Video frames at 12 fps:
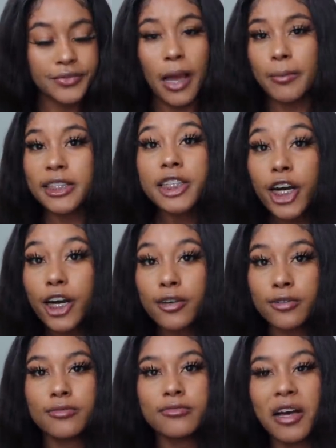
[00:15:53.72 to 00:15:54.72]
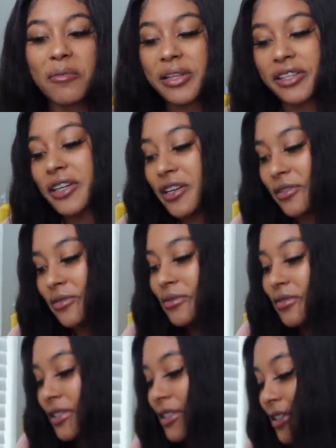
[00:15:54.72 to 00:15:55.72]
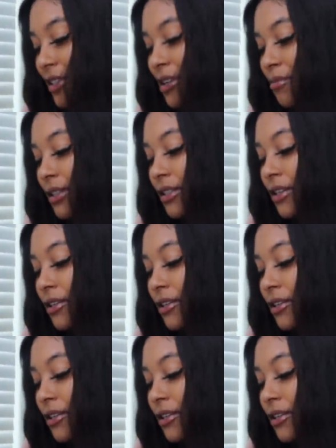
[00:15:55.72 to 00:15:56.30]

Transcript: I'm about to go. Literally, I'm about to